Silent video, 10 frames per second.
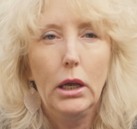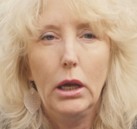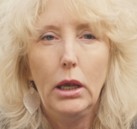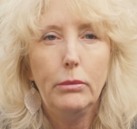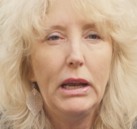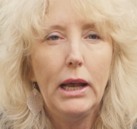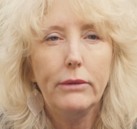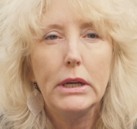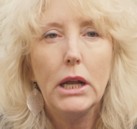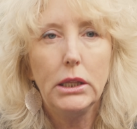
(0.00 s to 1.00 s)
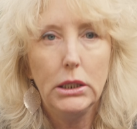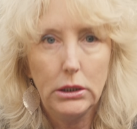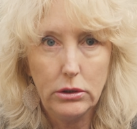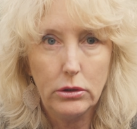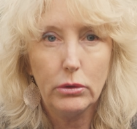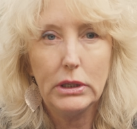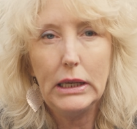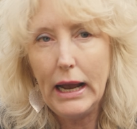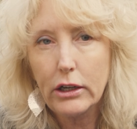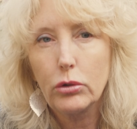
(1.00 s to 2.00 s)
It may have nothing to do with the
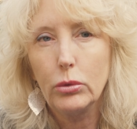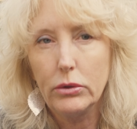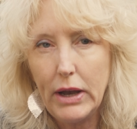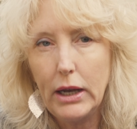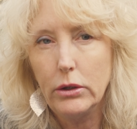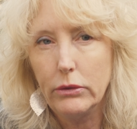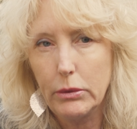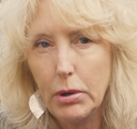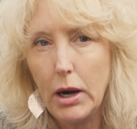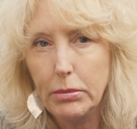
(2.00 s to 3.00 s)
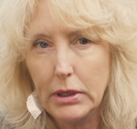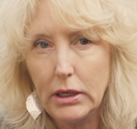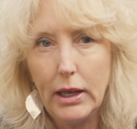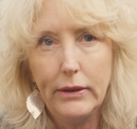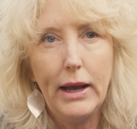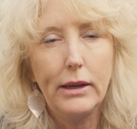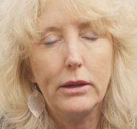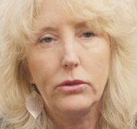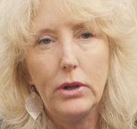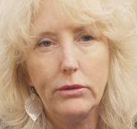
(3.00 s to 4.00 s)
actual value of the property, and that
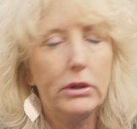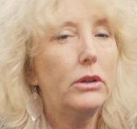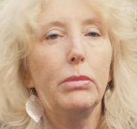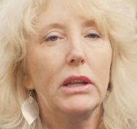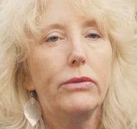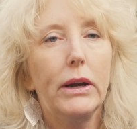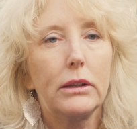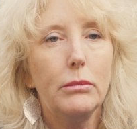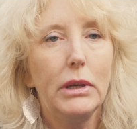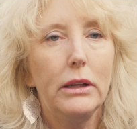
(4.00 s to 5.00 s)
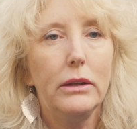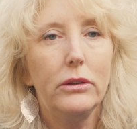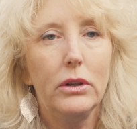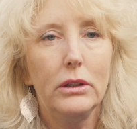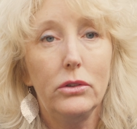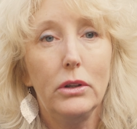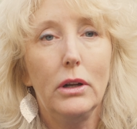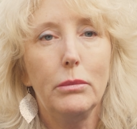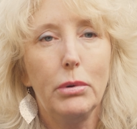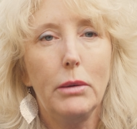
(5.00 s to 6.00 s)
is evidenced by the fact that many of these things sit on
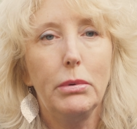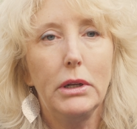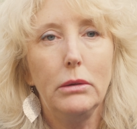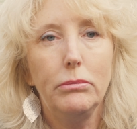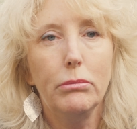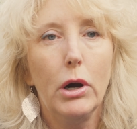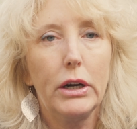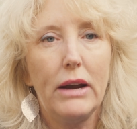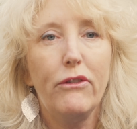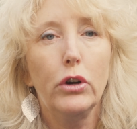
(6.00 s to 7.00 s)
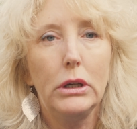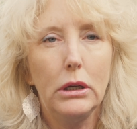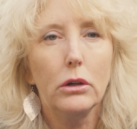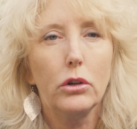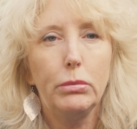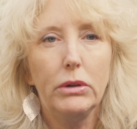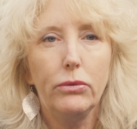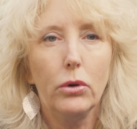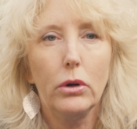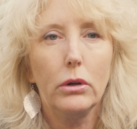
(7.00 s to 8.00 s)
the property market for years
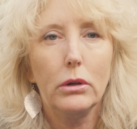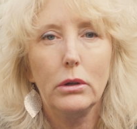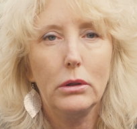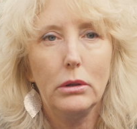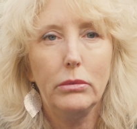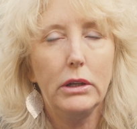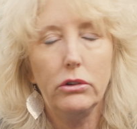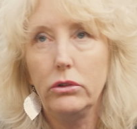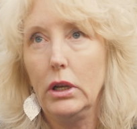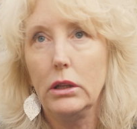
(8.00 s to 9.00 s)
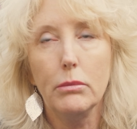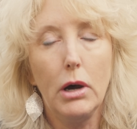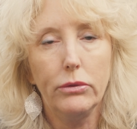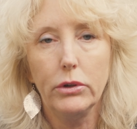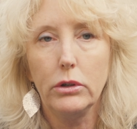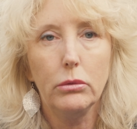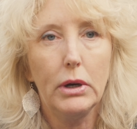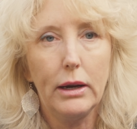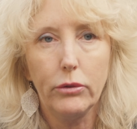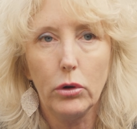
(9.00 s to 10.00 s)
before they just take them off or do
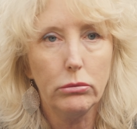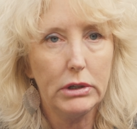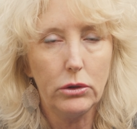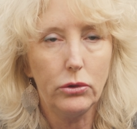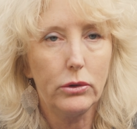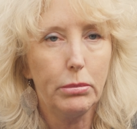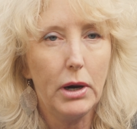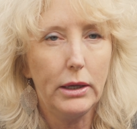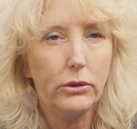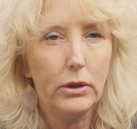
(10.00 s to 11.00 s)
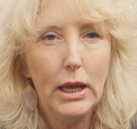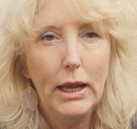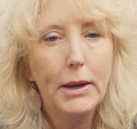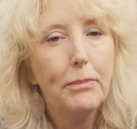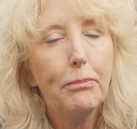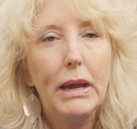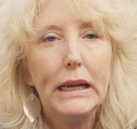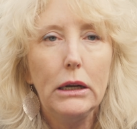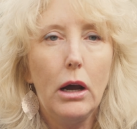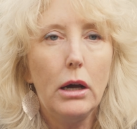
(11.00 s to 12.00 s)
whatever or reduce the price.
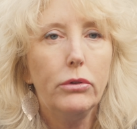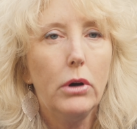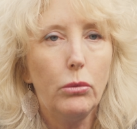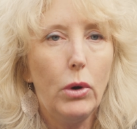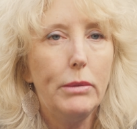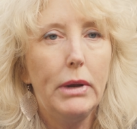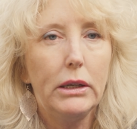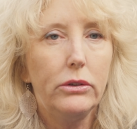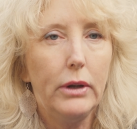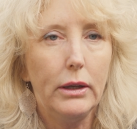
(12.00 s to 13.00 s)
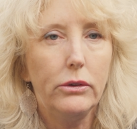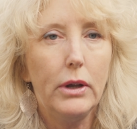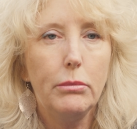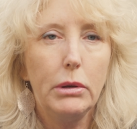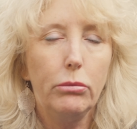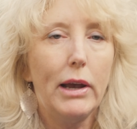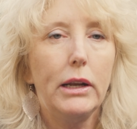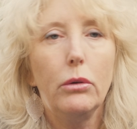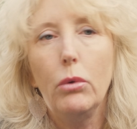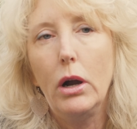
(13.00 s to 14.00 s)
Make an offer on what makes sense and be
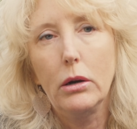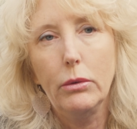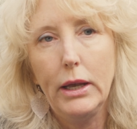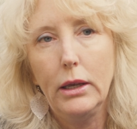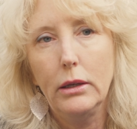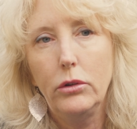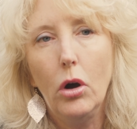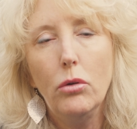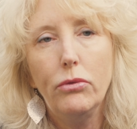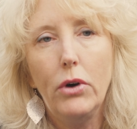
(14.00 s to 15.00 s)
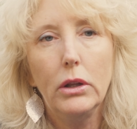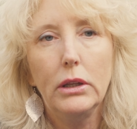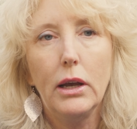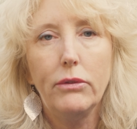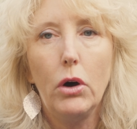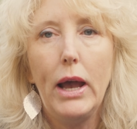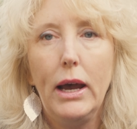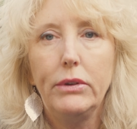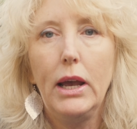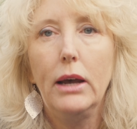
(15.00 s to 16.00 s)
ready to walk away. Don't fall in love, oh, I
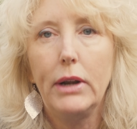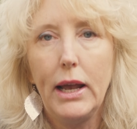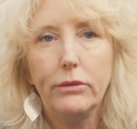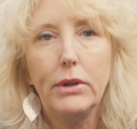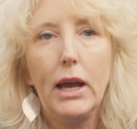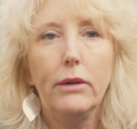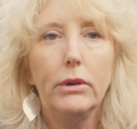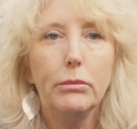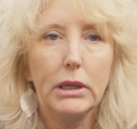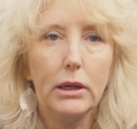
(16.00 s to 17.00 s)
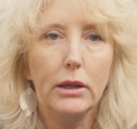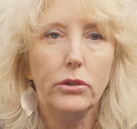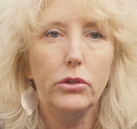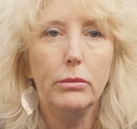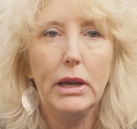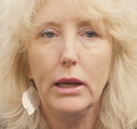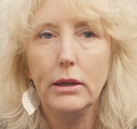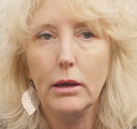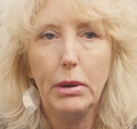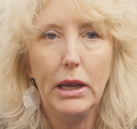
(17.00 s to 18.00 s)
have to have it, because you may end
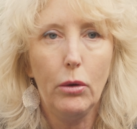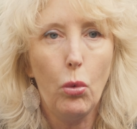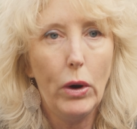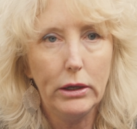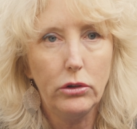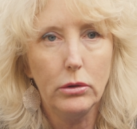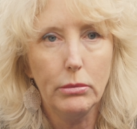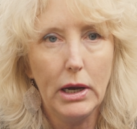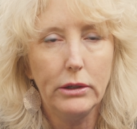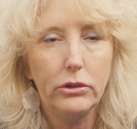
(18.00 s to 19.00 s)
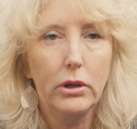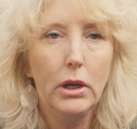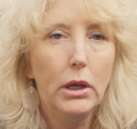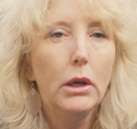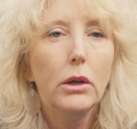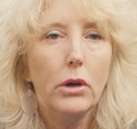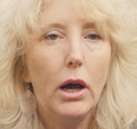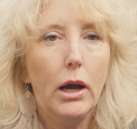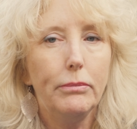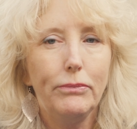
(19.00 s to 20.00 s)
up paying way too much.
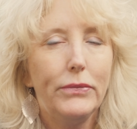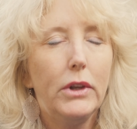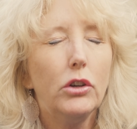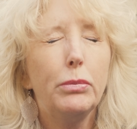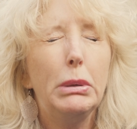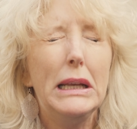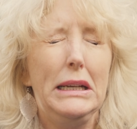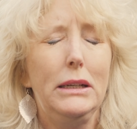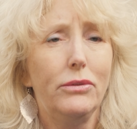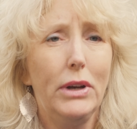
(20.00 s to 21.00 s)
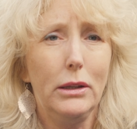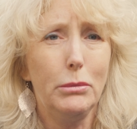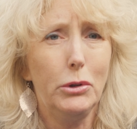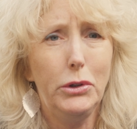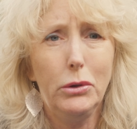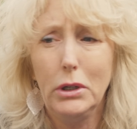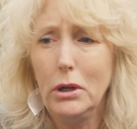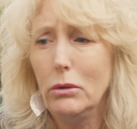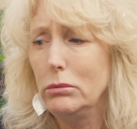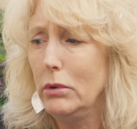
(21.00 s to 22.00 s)
There's plenty available. You could
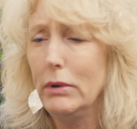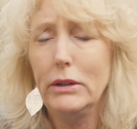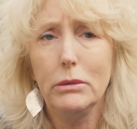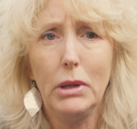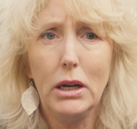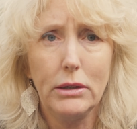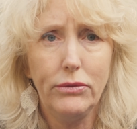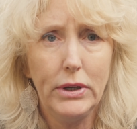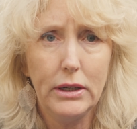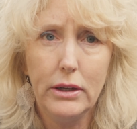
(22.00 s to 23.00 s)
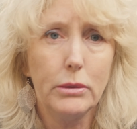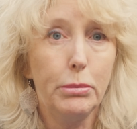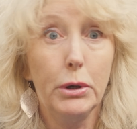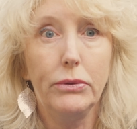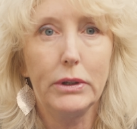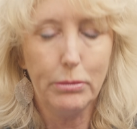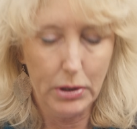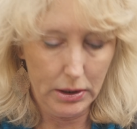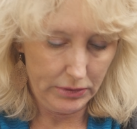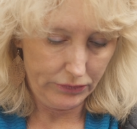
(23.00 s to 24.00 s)
go around the block and find another perfect
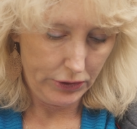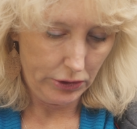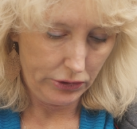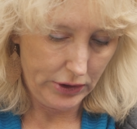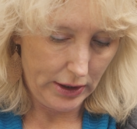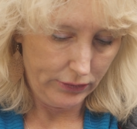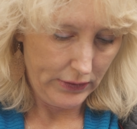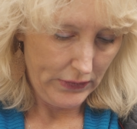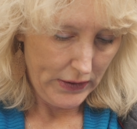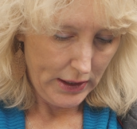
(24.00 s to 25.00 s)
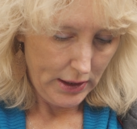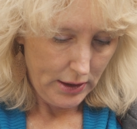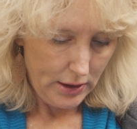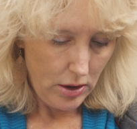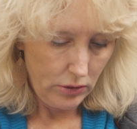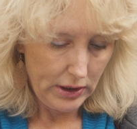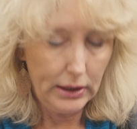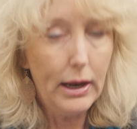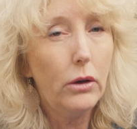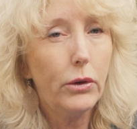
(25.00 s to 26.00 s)
apartment for yourself. Okay,
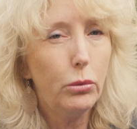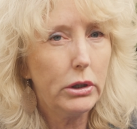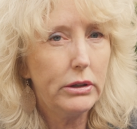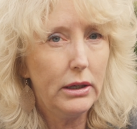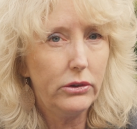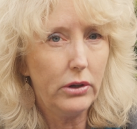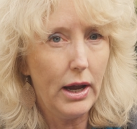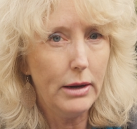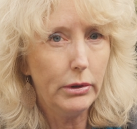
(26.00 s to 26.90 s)
now the work takes time